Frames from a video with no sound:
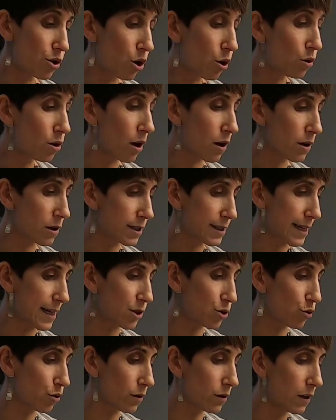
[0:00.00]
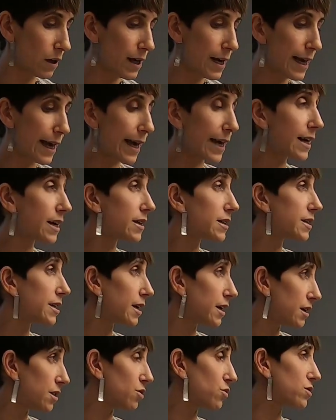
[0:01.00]
no longer central, it
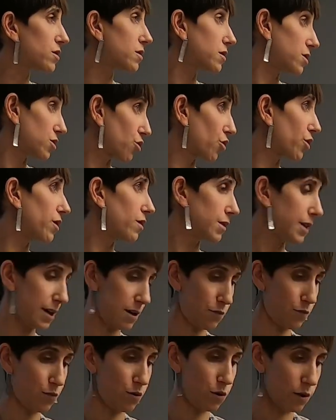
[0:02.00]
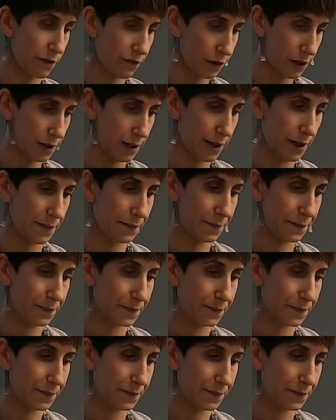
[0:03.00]
continues to circulate prolifically.